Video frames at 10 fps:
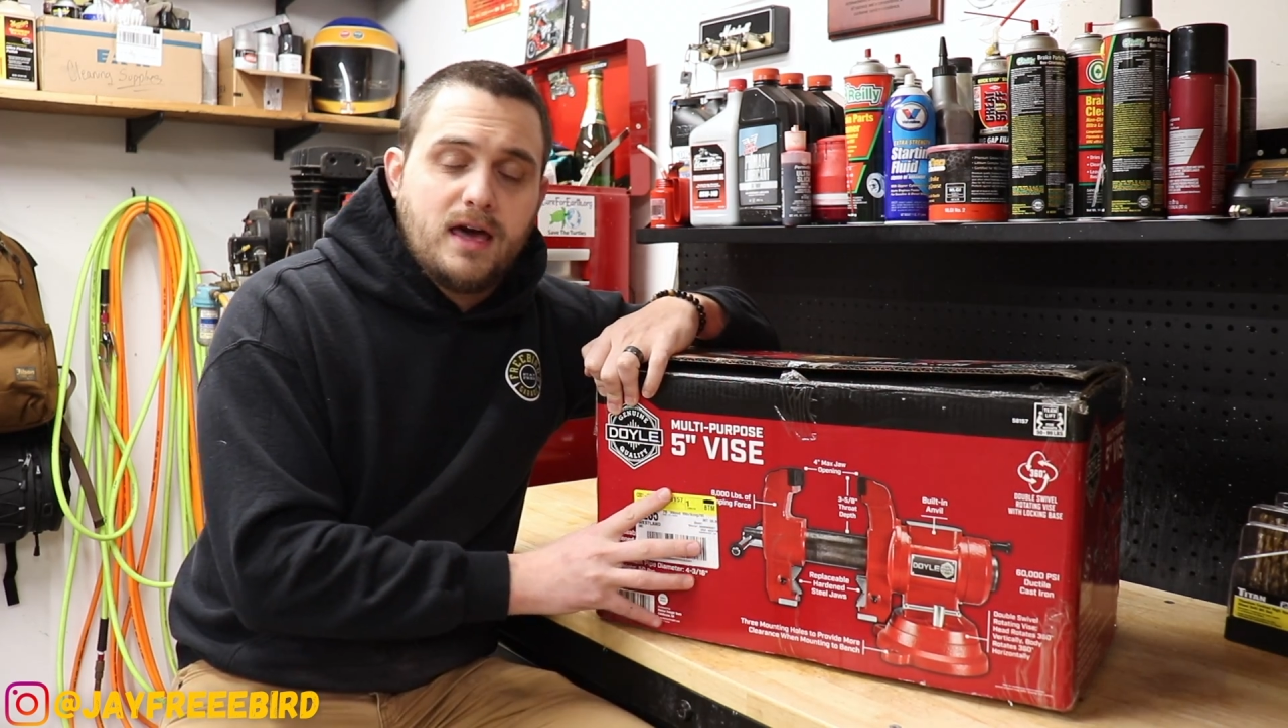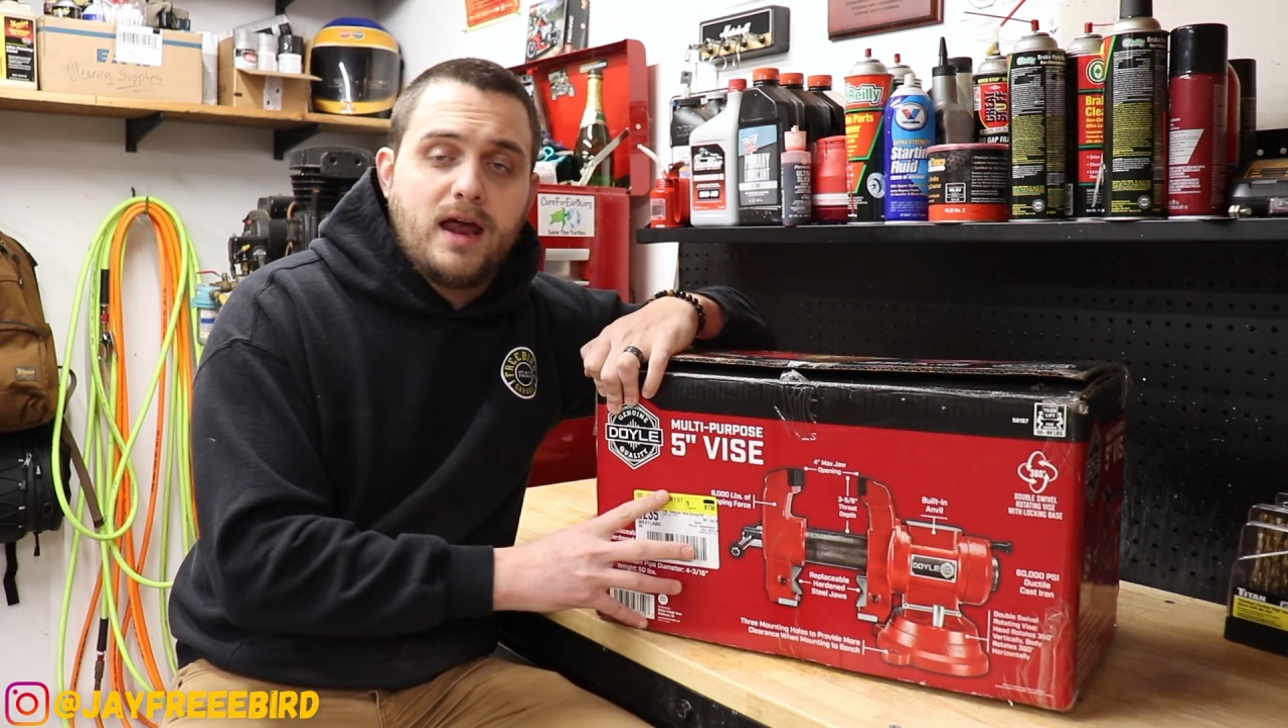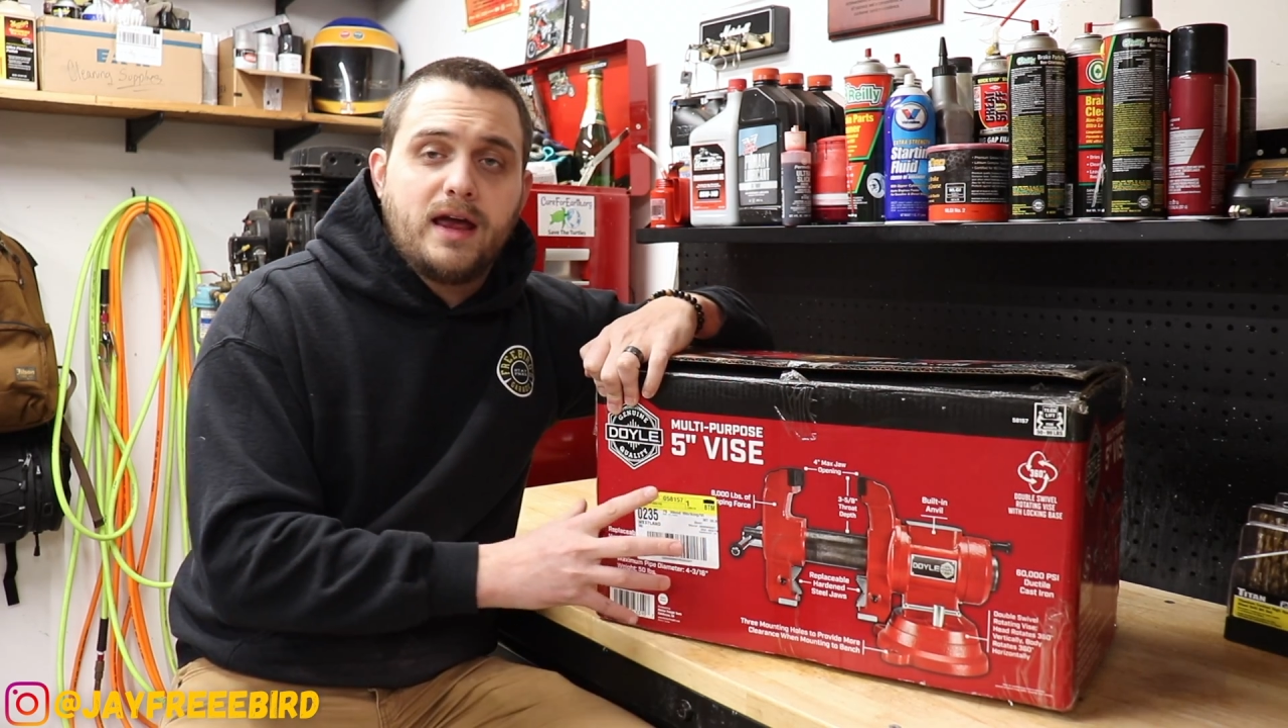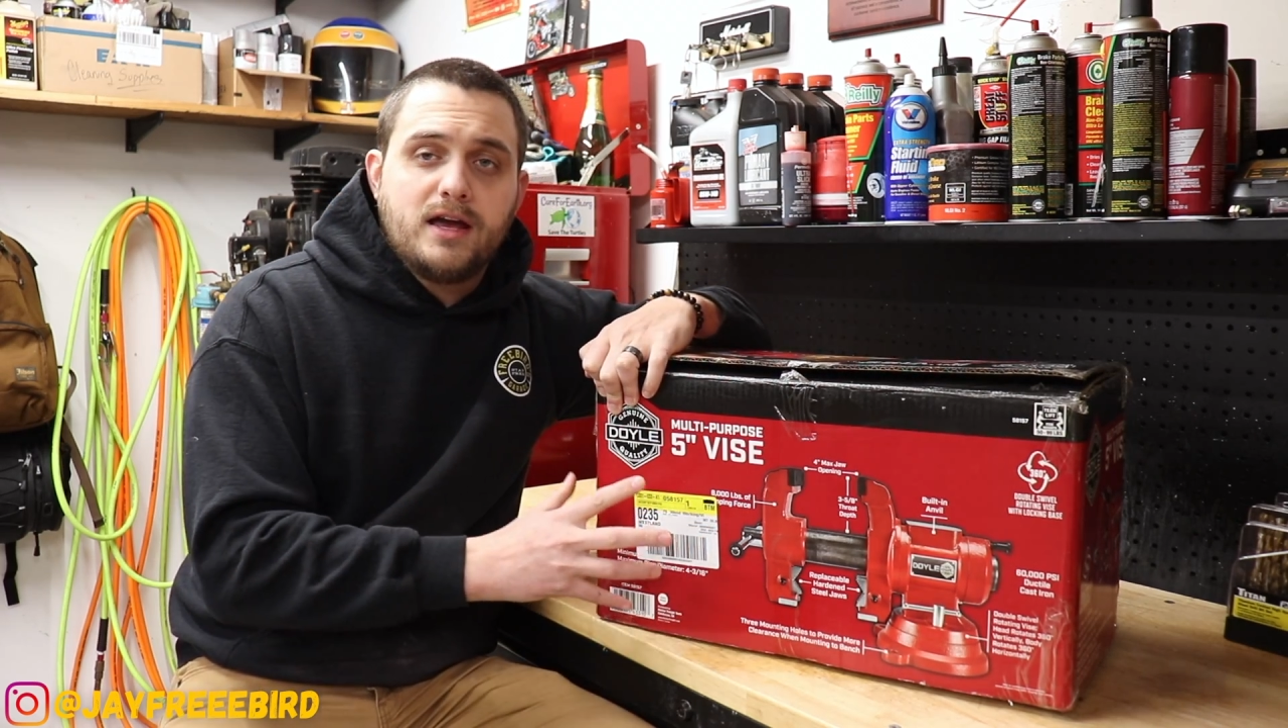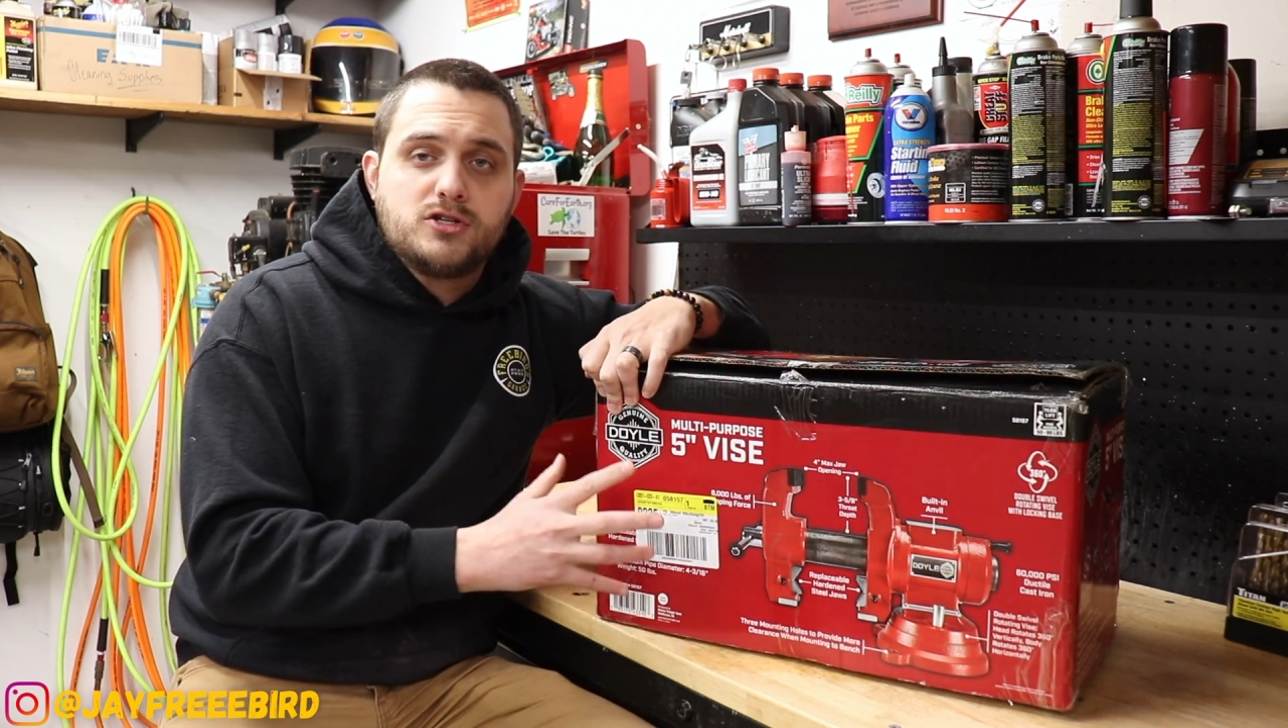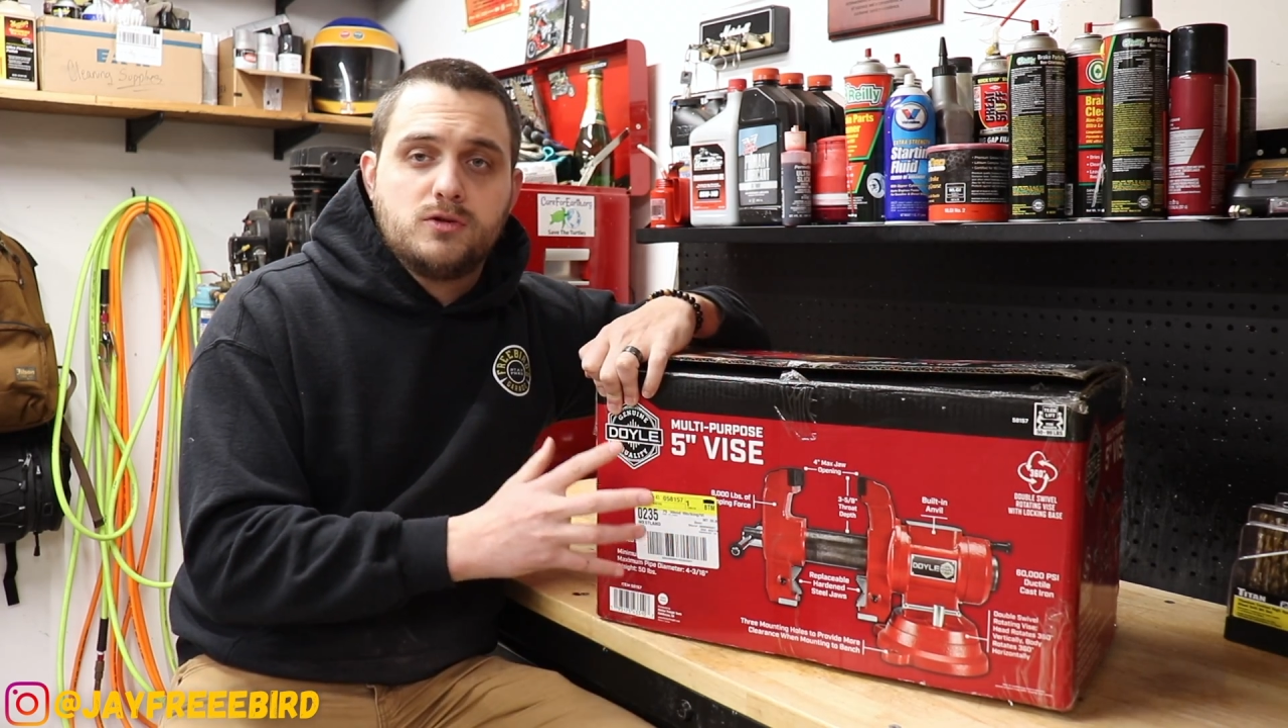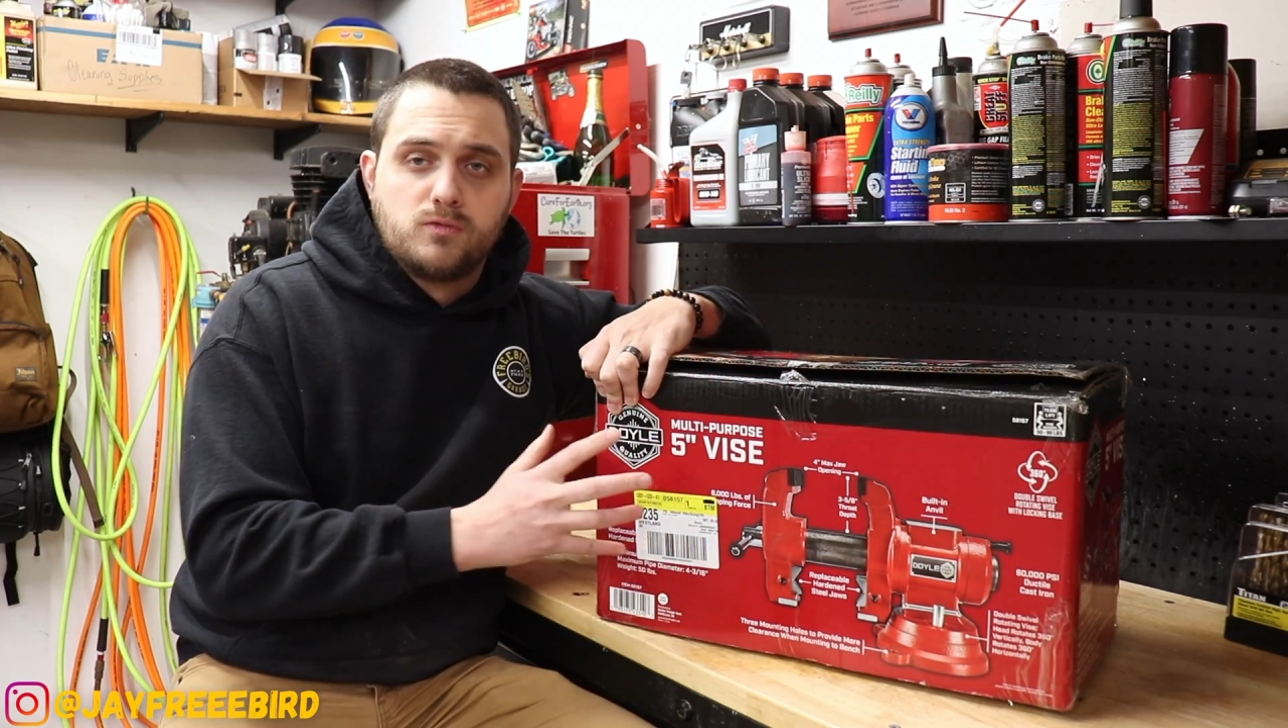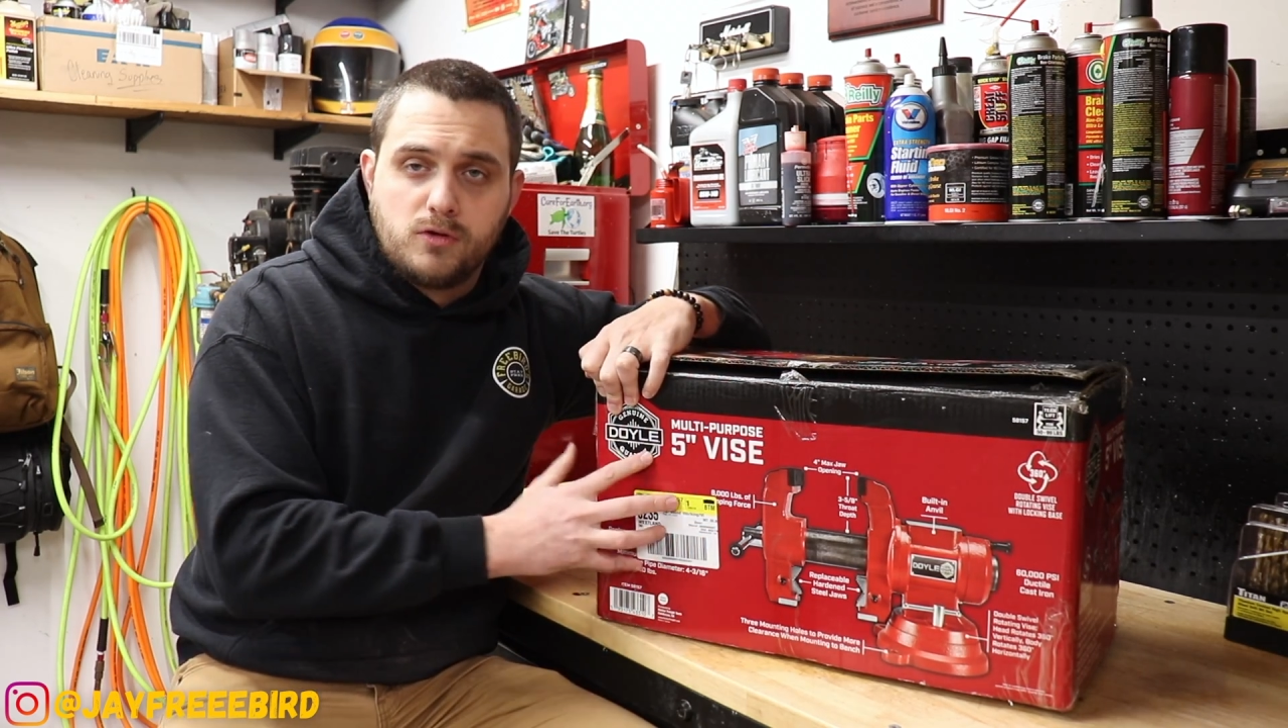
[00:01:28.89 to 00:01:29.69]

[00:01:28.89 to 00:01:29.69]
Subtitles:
then I guess you